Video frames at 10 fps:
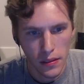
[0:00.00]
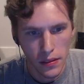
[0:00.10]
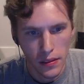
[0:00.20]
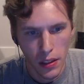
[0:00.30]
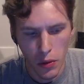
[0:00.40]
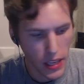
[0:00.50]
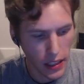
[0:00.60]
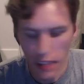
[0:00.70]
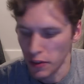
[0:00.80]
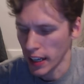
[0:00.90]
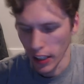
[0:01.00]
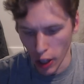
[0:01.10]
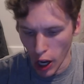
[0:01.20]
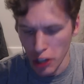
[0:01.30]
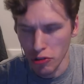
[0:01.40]
Who was getting their fucking
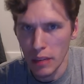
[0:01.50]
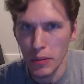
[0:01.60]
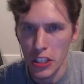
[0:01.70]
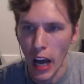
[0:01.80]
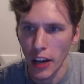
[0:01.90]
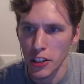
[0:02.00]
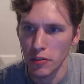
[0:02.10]
laundry massaged, for